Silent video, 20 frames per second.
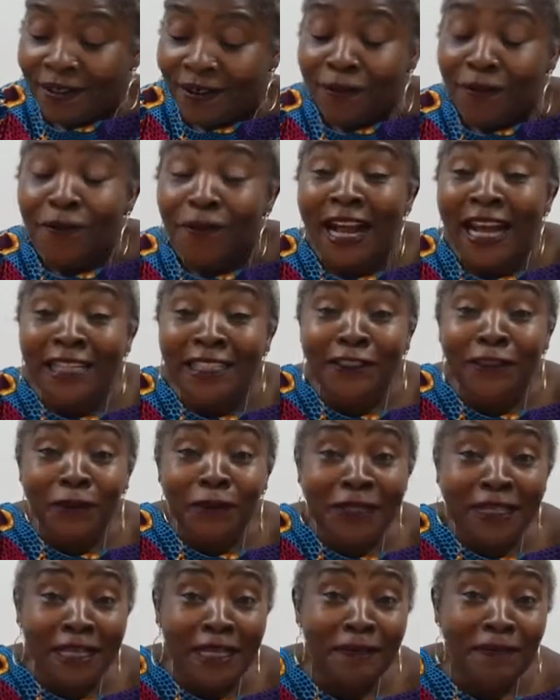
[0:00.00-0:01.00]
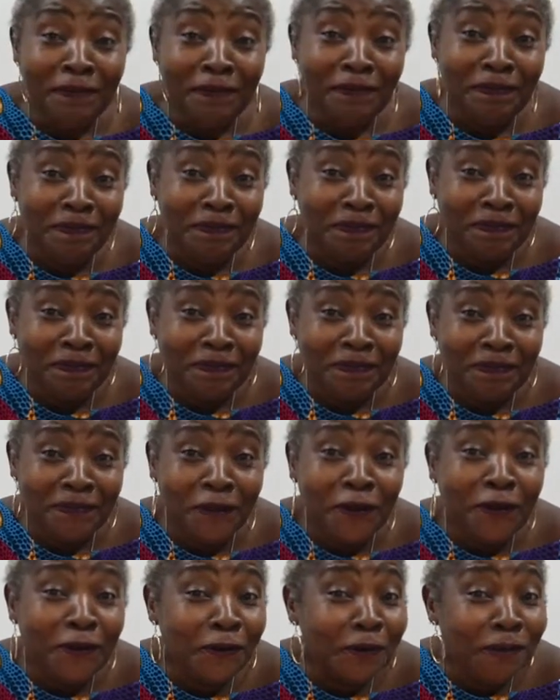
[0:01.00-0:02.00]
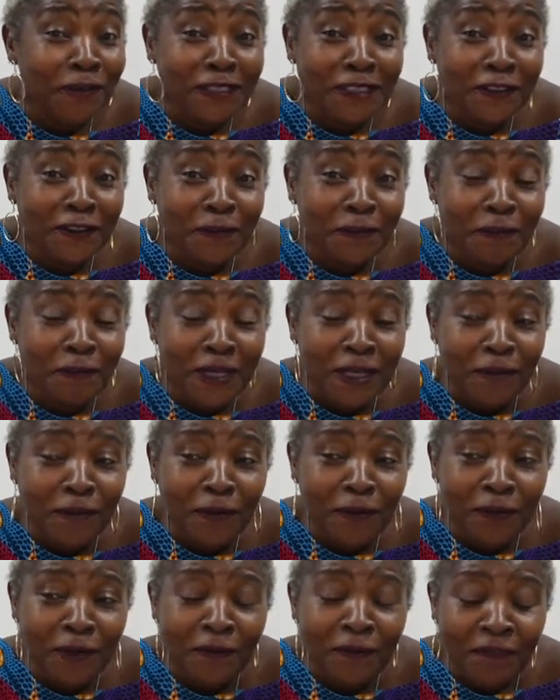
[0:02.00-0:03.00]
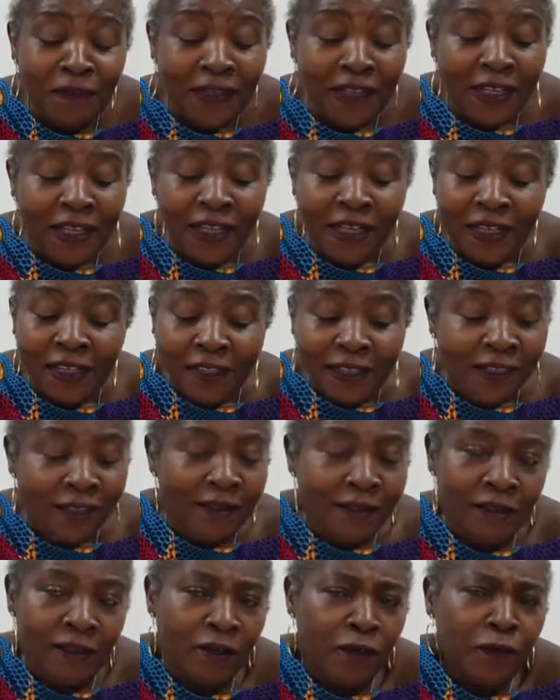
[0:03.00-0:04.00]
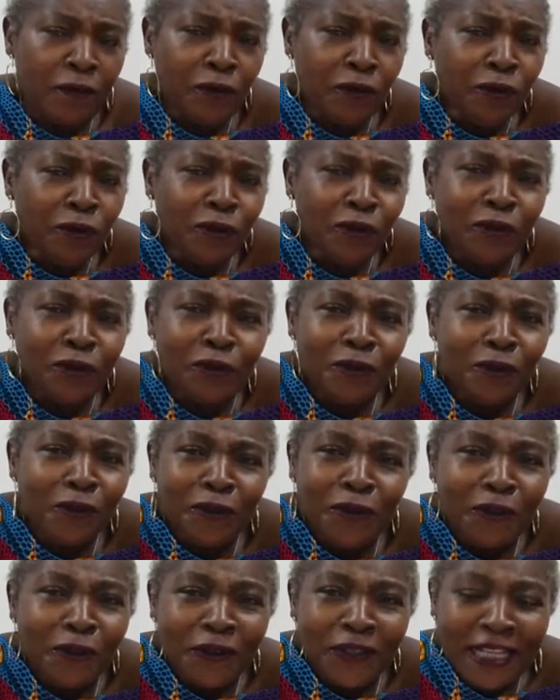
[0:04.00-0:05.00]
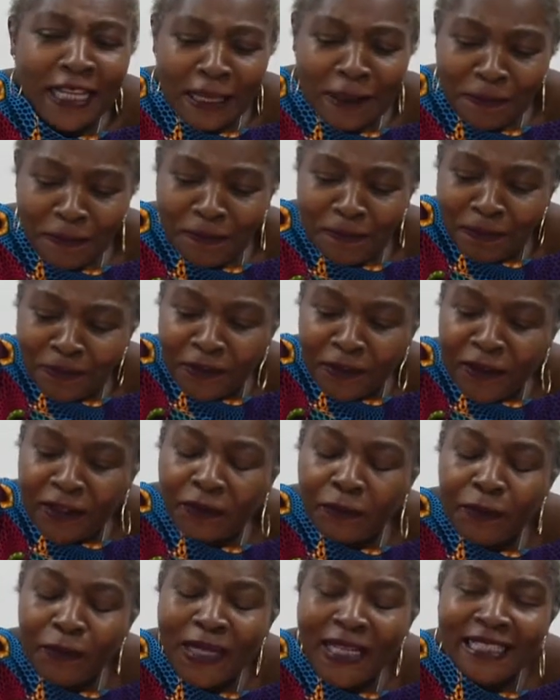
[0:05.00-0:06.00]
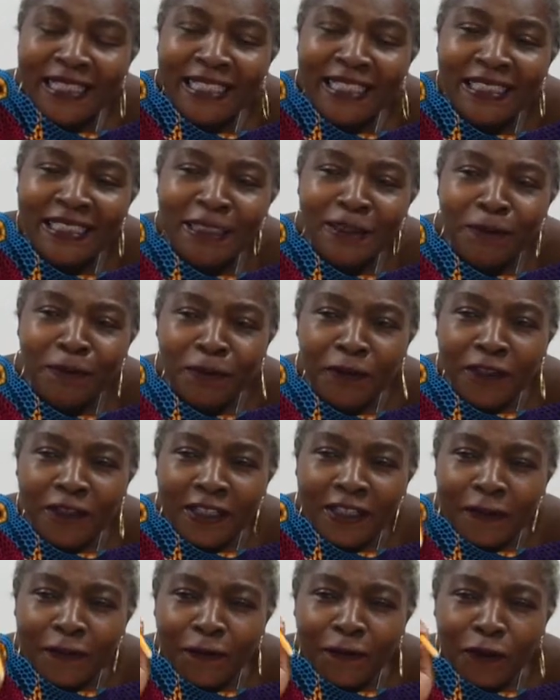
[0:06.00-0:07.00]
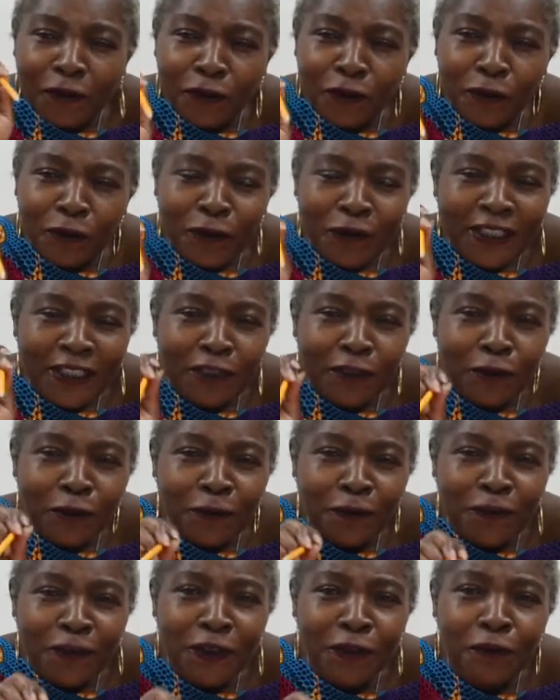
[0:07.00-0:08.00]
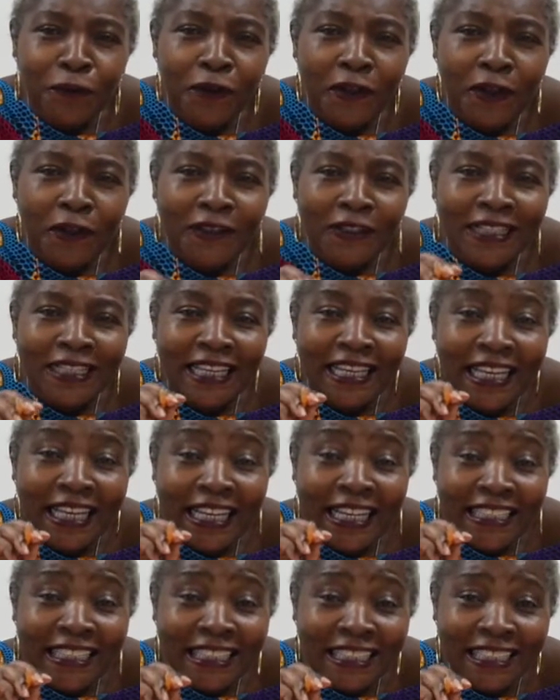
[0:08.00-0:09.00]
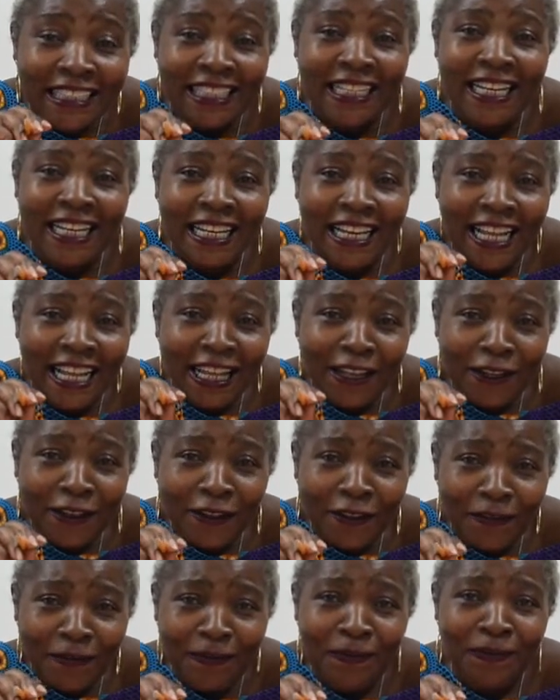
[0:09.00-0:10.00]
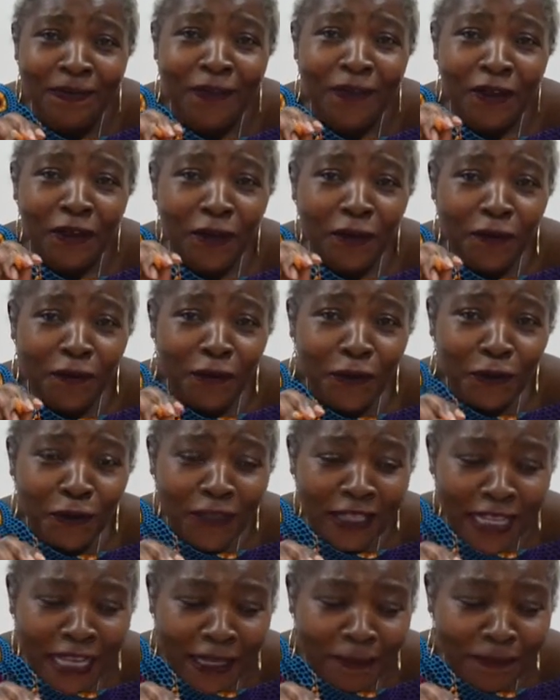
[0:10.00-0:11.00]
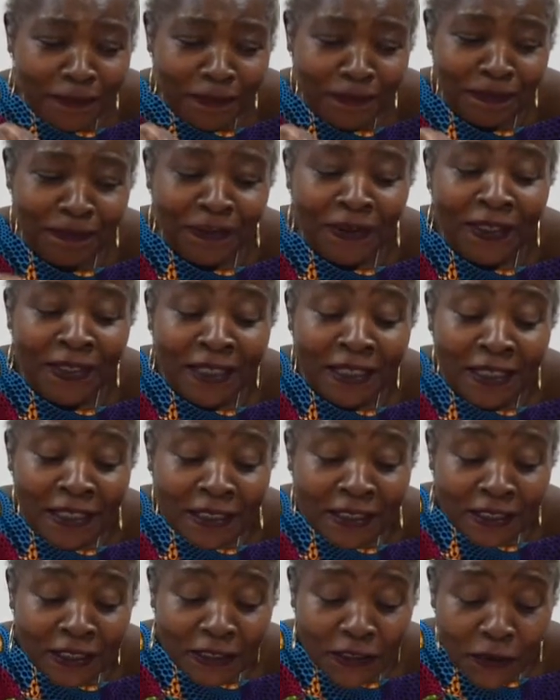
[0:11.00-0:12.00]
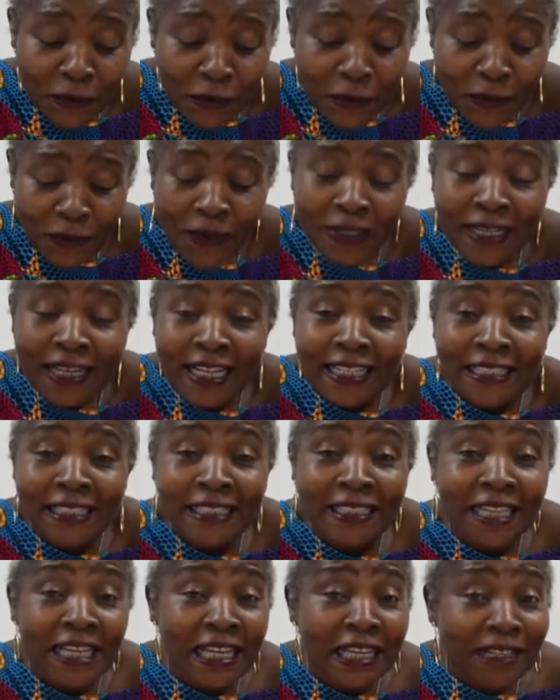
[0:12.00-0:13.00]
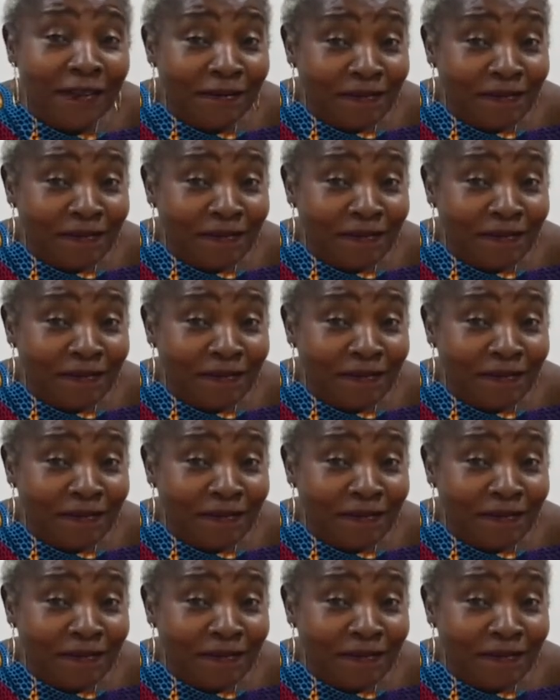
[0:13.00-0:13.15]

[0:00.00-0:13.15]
write your name on the piece of paper. Of course you know your name, but what is important for you is to figure out each letter of your name. So let's say